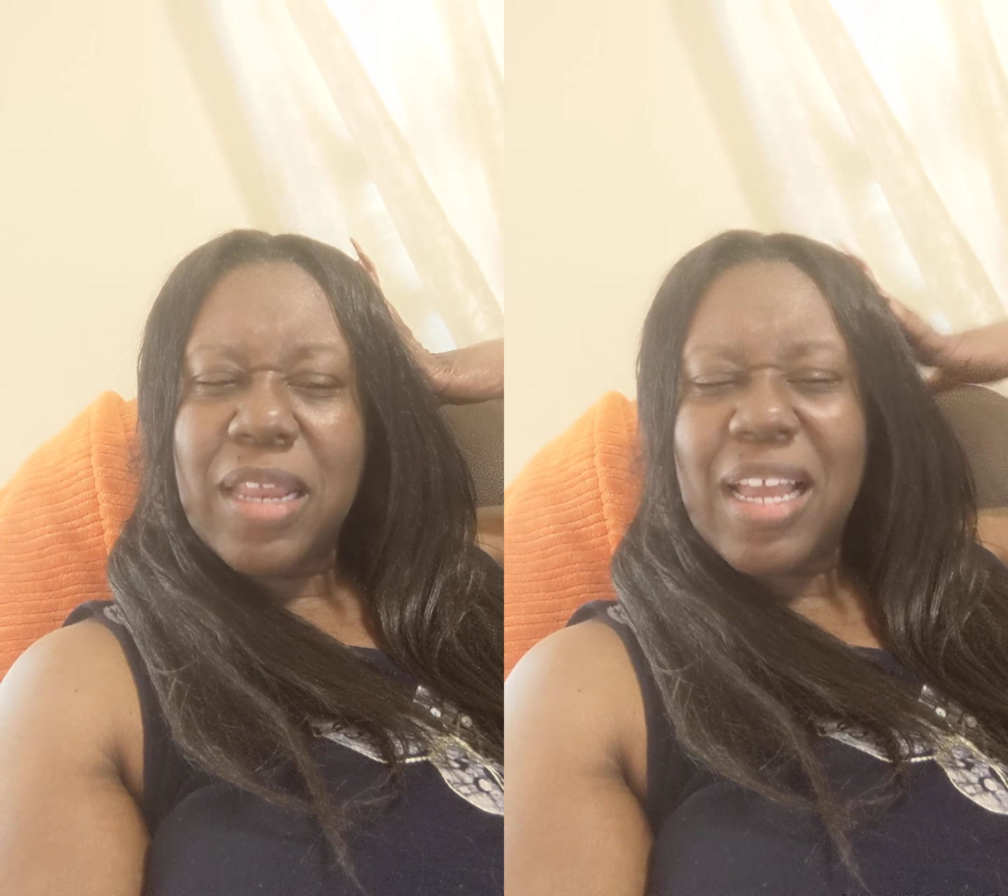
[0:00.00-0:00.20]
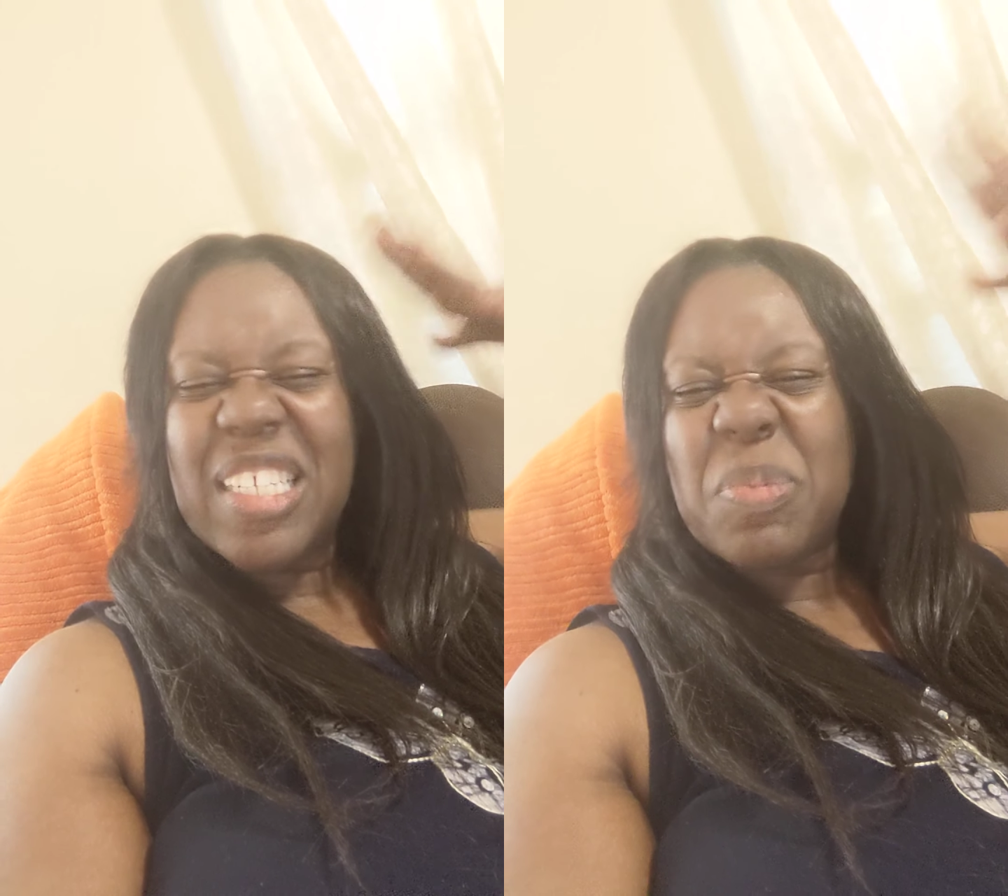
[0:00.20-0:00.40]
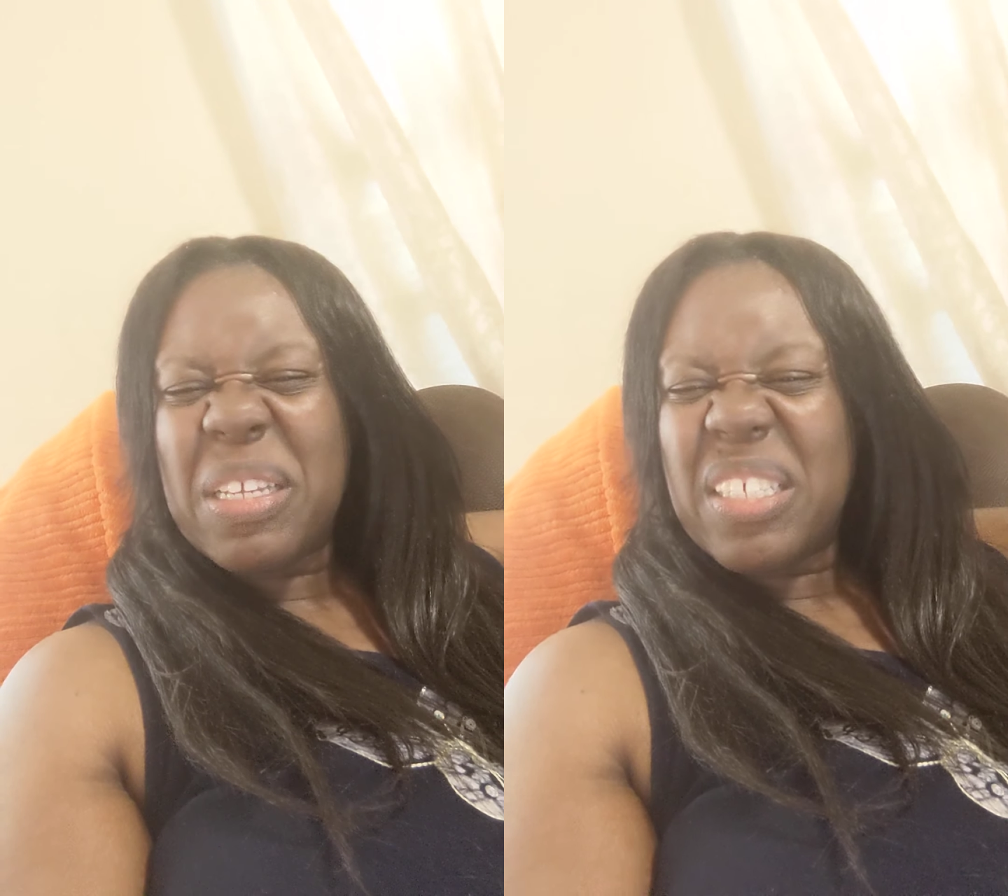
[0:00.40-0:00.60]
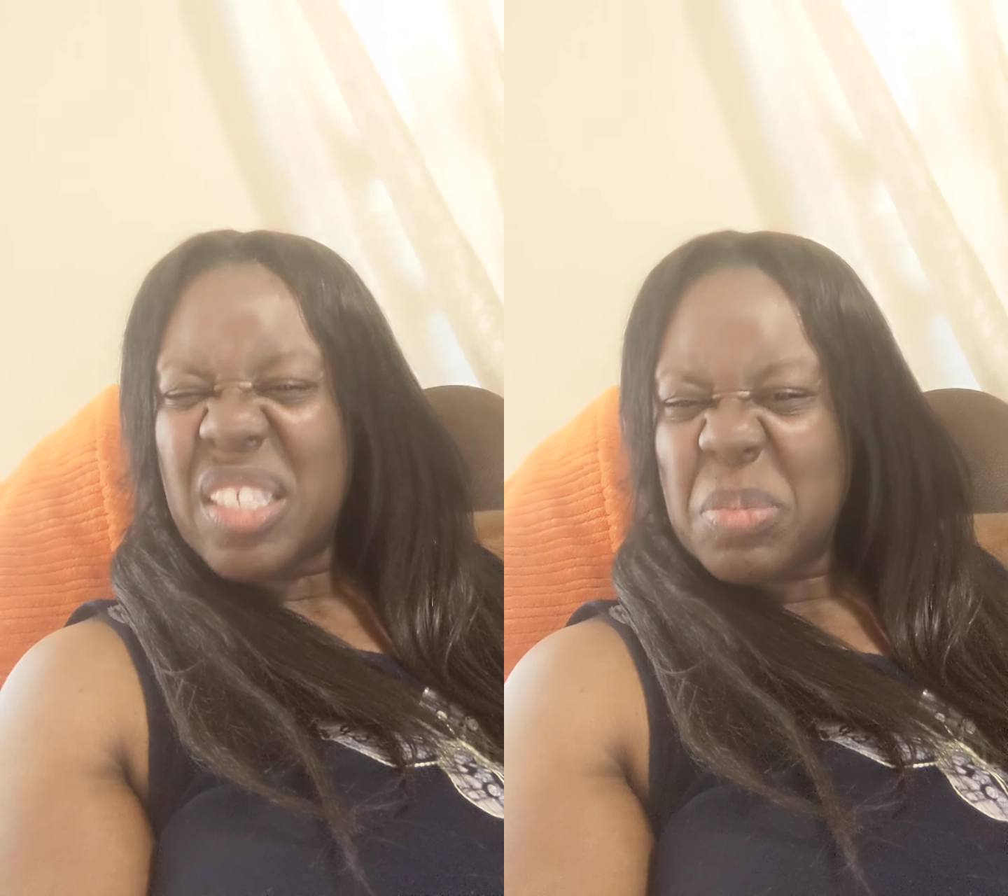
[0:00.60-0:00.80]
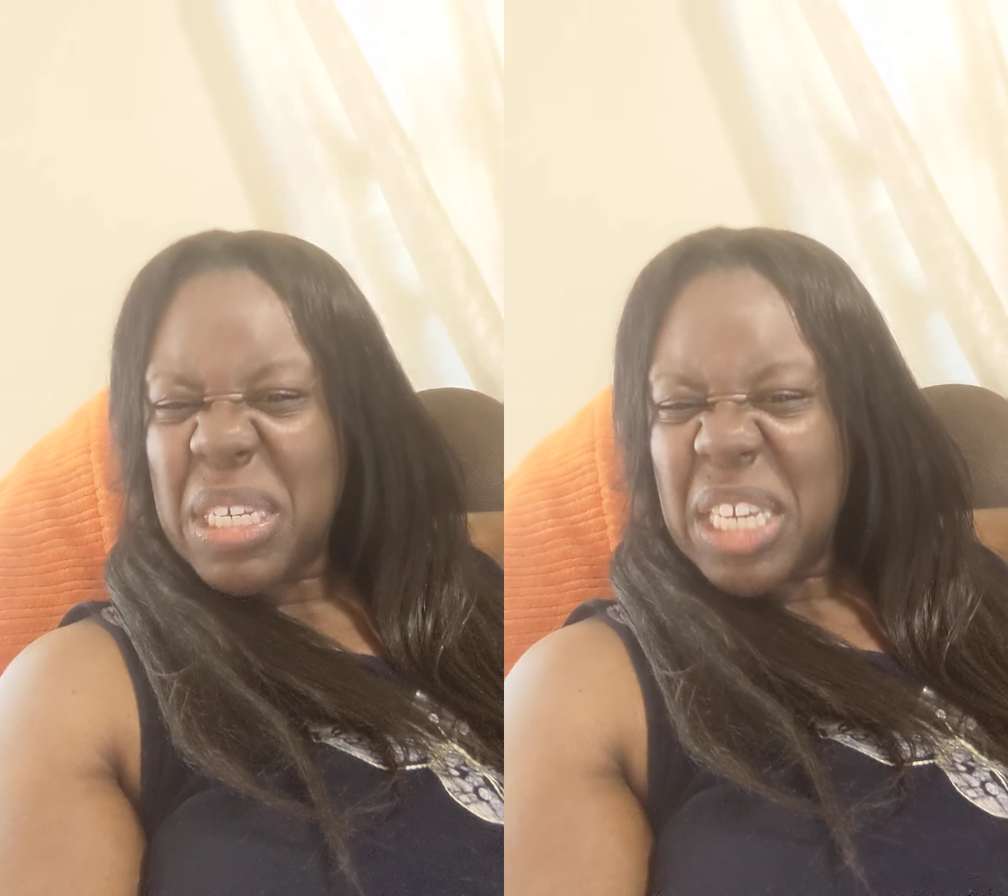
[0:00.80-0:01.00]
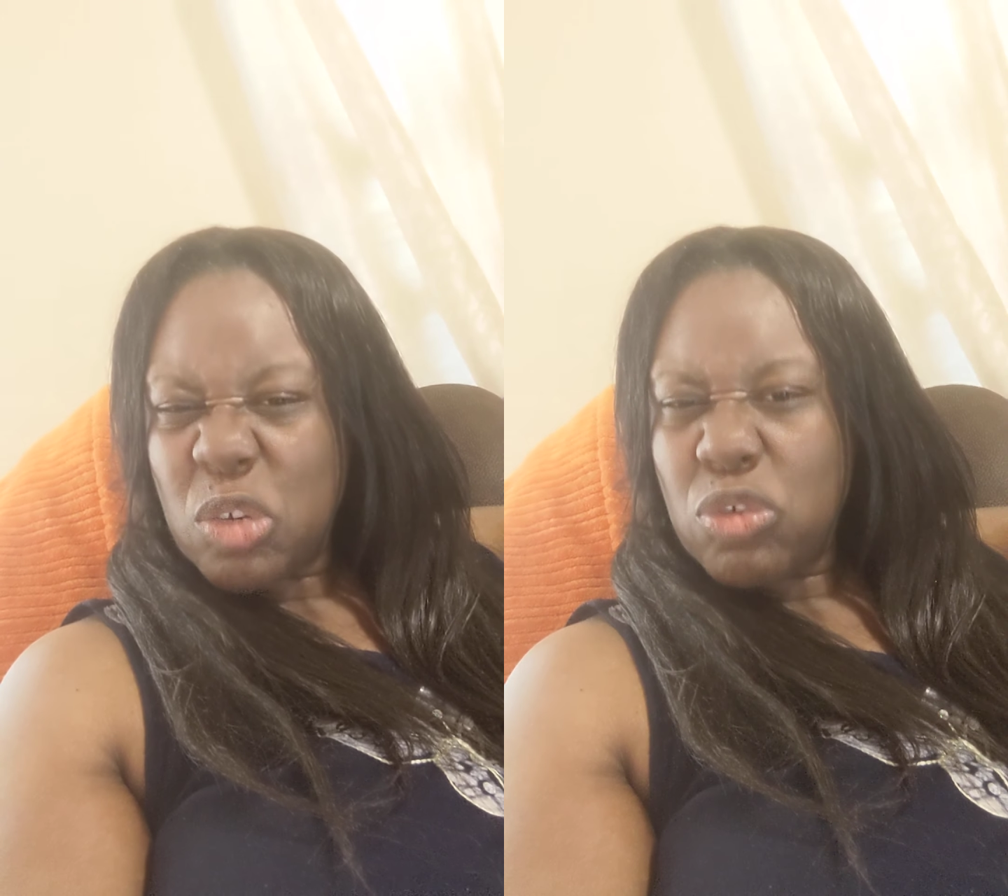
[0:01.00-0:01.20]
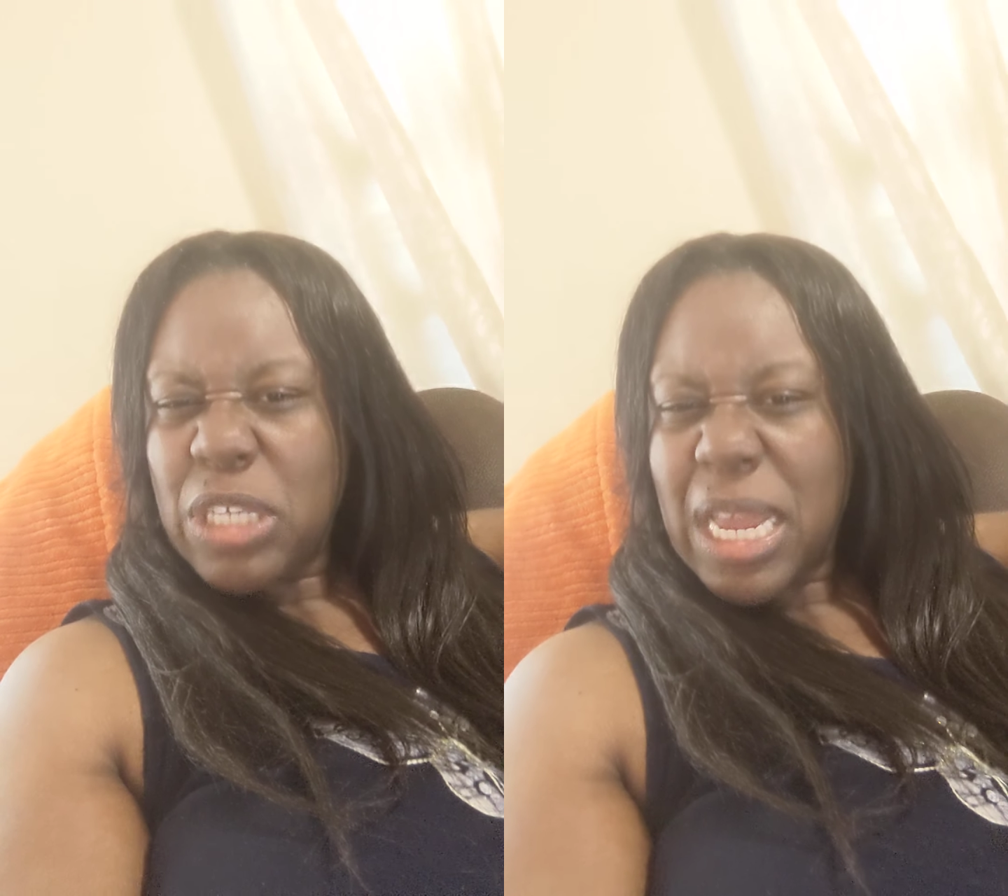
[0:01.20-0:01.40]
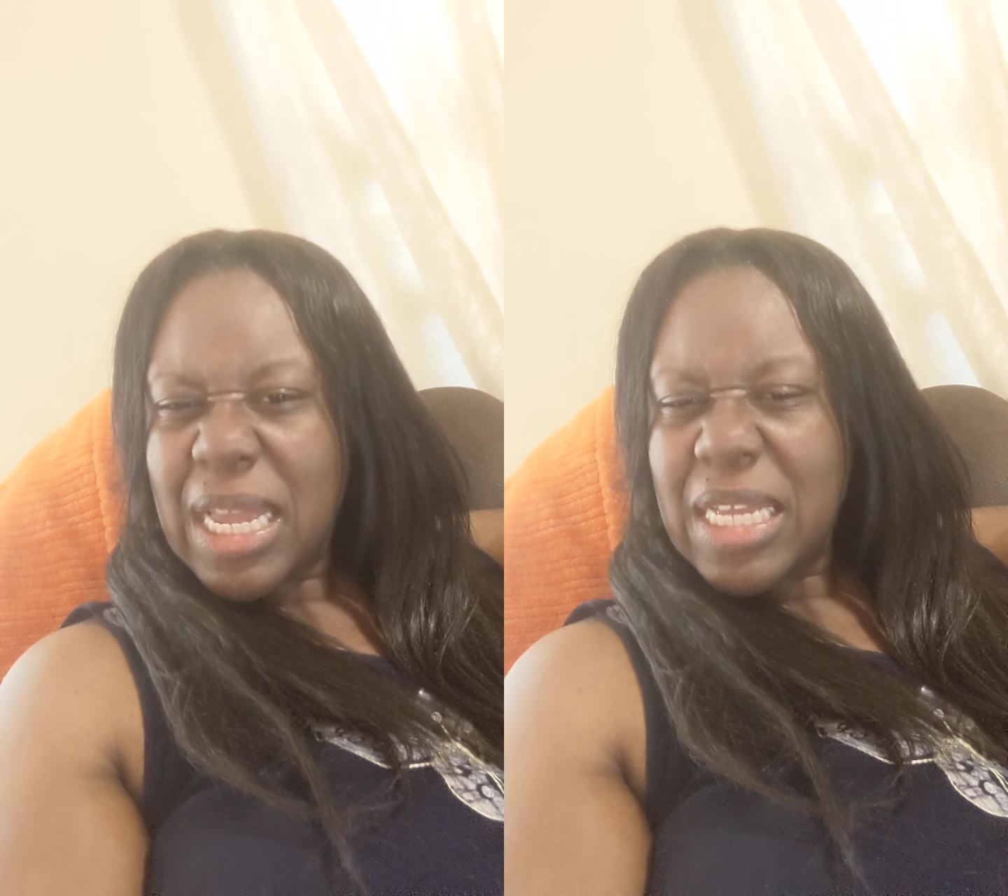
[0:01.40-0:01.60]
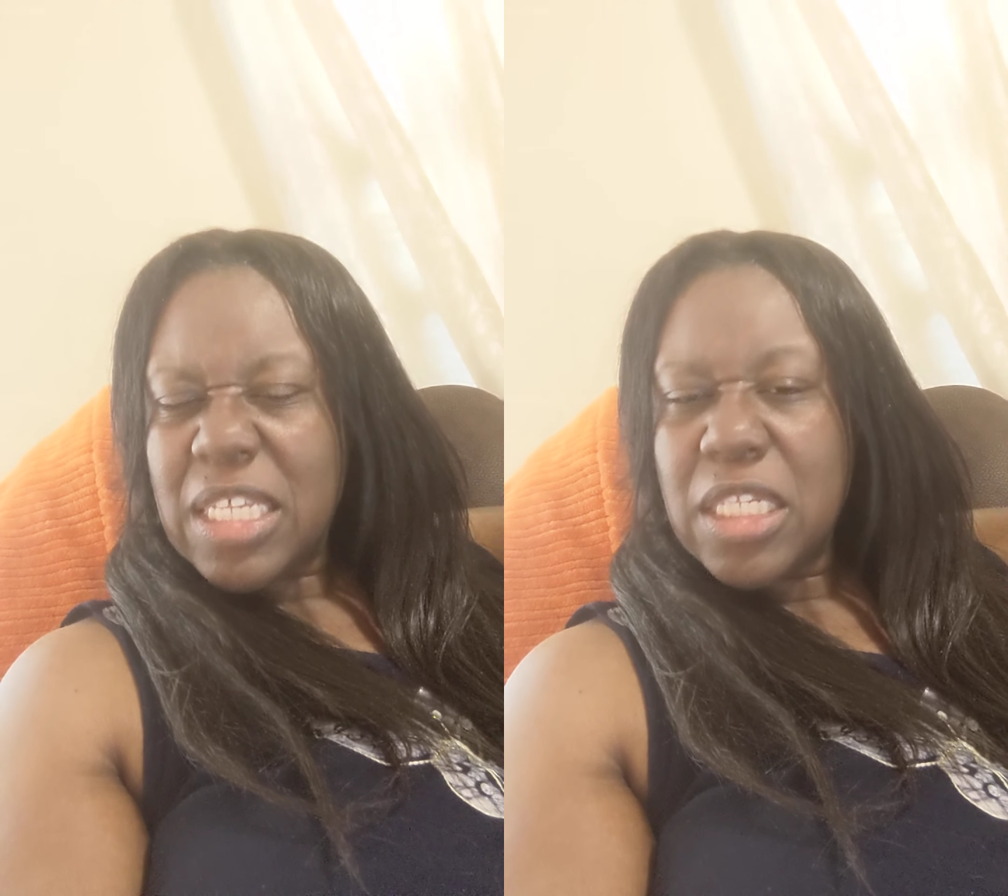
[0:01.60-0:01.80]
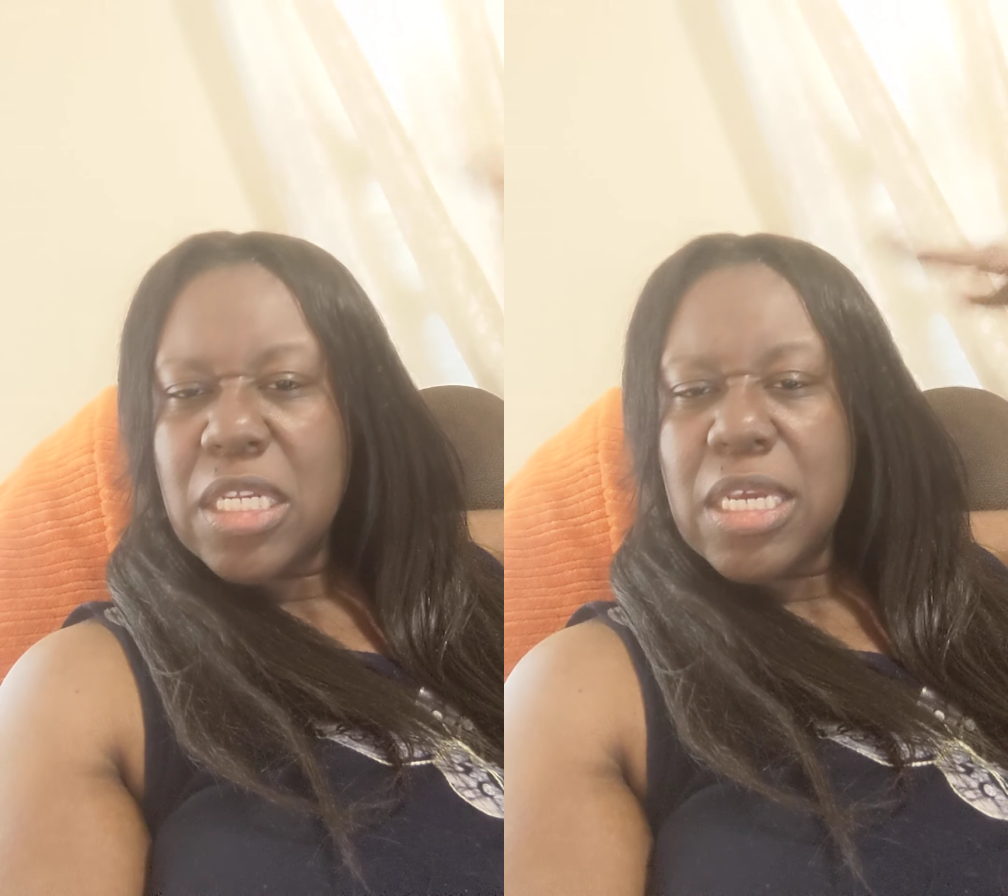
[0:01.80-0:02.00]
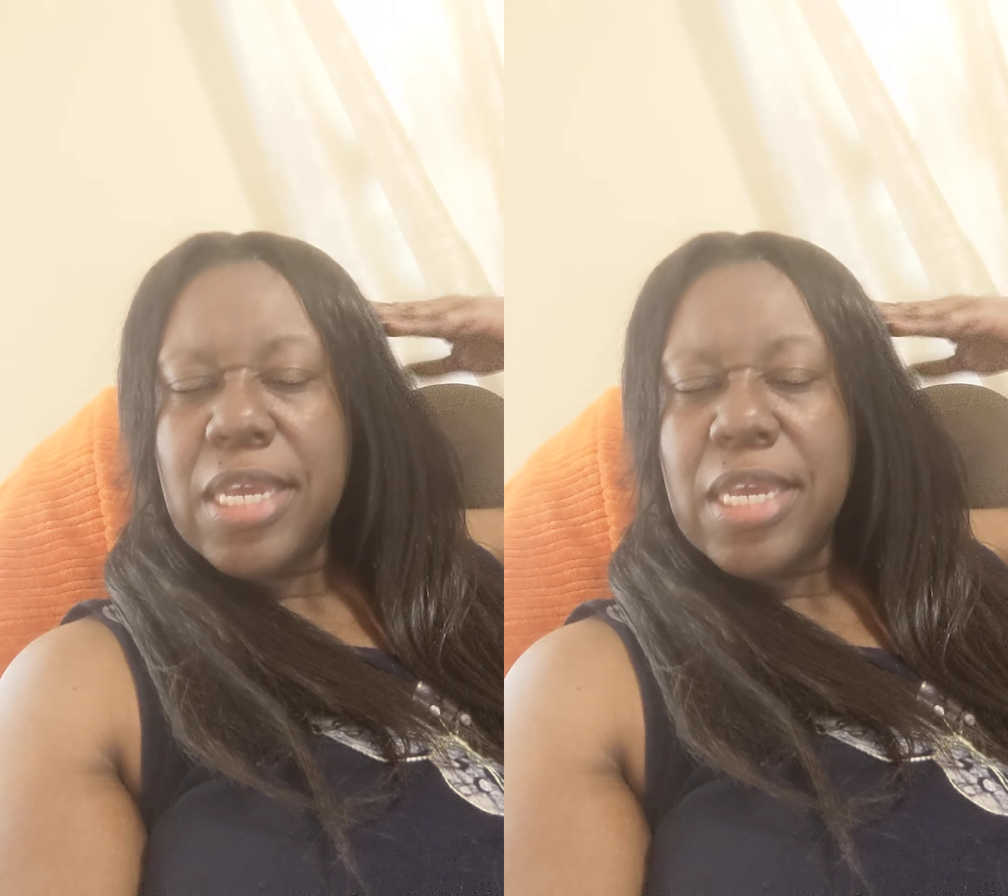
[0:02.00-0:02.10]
I expected to be energized,